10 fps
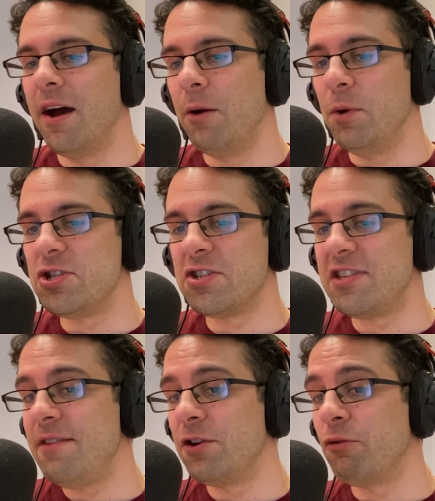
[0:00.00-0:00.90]
which
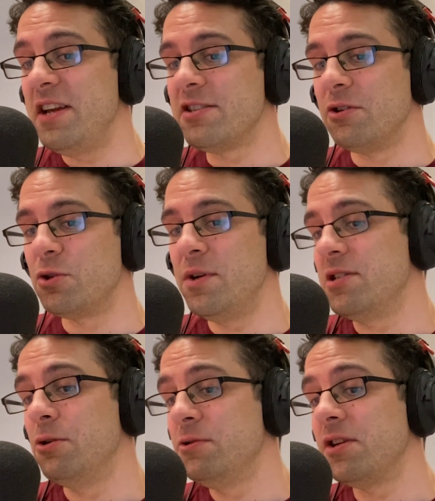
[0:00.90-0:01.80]
Stephen Grayson on Twitter
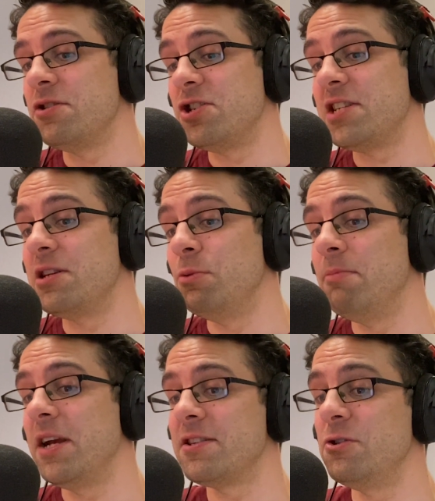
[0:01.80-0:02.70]
also suggested would
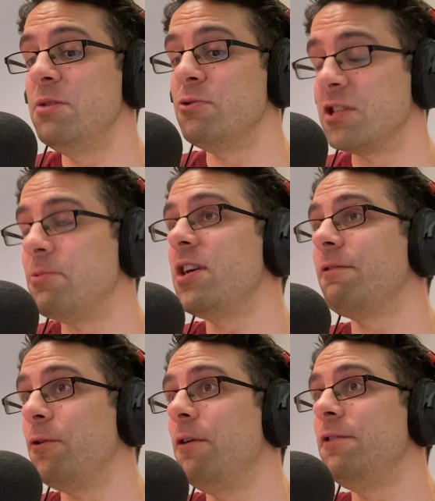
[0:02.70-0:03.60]
make a suitable subject
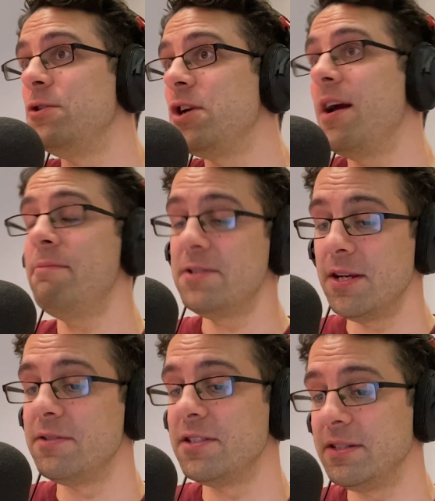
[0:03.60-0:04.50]
for a future episode. So,